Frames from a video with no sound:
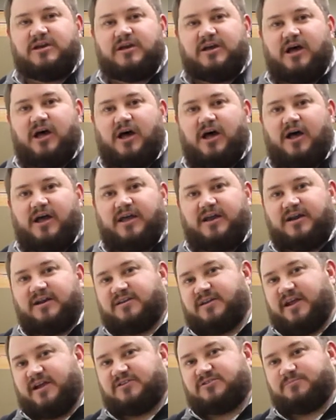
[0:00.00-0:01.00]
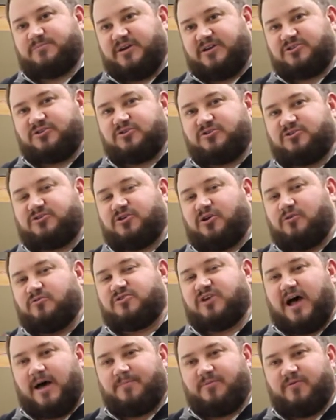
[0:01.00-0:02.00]
and it takes pictures on
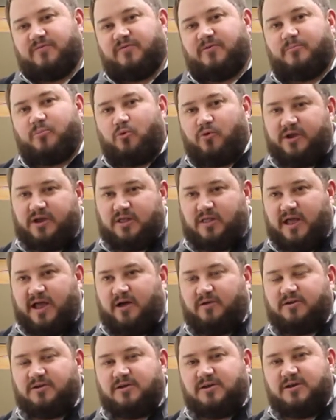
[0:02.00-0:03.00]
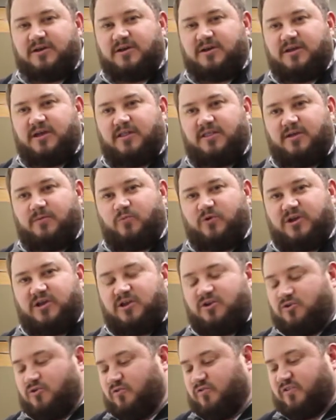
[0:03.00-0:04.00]
top of the point cloud. And then we can use